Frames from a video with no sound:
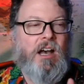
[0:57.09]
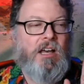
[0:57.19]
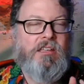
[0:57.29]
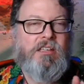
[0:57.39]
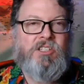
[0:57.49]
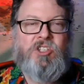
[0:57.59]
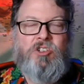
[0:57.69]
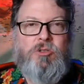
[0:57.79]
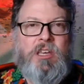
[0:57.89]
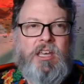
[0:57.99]
these
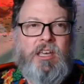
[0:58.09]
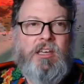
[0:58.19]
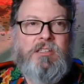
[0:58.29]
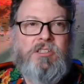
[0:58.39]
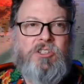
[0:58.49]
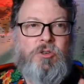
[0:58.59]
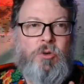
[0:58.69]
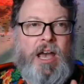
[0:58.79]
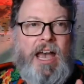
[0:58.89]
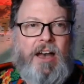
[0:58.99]
two kids who
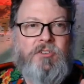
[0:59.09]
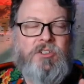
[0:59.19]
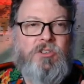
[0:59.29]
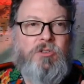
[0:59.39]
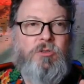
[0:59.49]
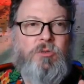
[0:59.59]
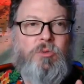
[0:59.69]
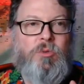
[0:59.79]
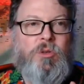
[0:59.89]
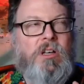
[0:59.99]
have
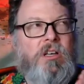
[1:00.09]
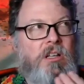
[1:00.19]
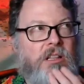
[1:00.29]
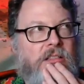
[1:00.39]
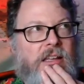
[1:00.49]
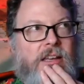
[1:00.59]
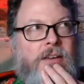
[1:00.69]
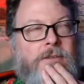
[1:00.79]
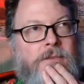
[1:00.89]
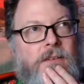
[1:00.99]
to
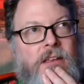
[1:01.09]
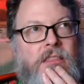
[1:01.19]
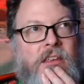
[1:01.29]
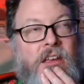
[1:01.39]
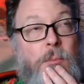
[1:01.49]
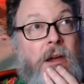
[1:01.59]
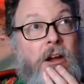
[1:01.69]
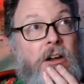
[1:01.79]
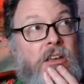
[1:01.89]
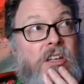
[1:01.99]
live in the
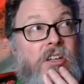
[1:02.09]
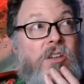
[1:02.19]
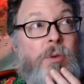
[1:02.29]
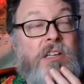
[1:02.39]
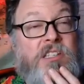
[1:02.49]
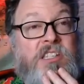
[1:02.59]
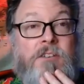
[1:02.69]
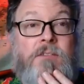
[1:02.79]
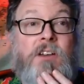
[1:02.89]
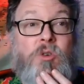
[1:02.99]
American
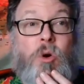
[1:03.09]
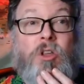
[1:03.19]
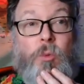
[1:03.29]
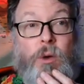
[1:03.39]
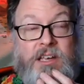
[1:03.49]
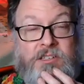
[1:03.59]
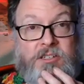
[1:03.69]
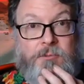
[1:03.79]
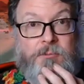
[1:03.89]
Pacific Northwest,